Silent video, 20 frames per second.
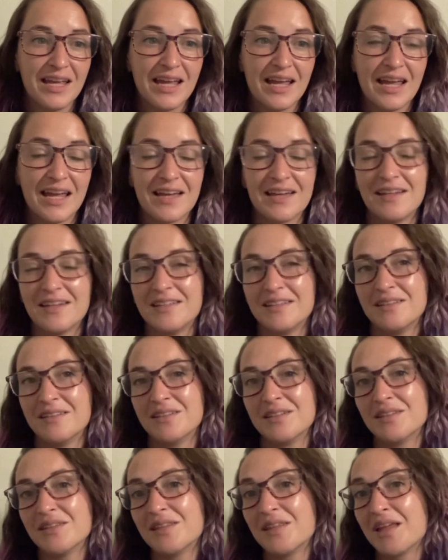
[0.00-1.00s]
and
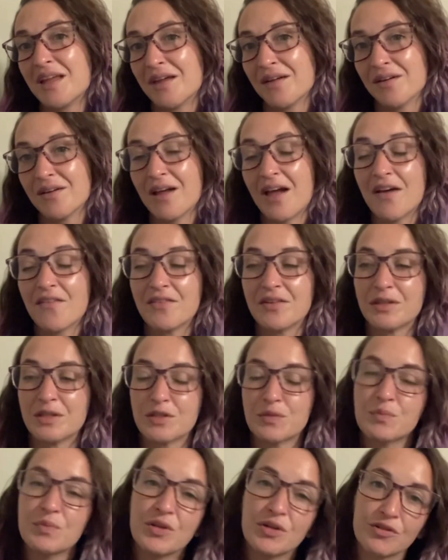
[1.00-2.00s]
they're having this
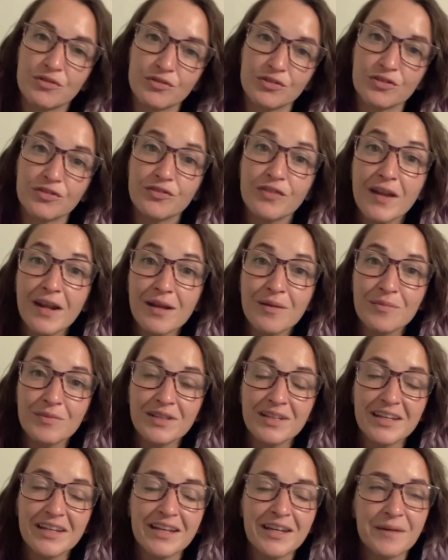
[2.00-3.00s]
beautiful
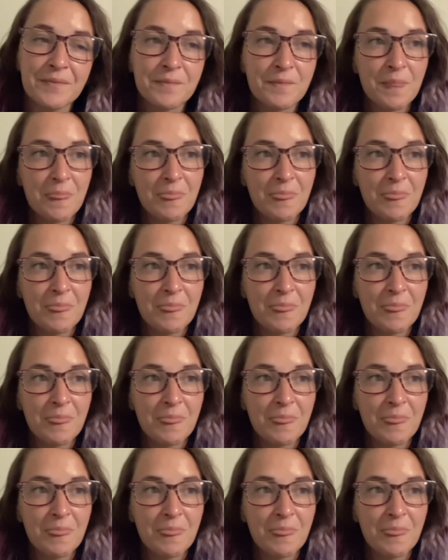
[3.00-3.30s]
family.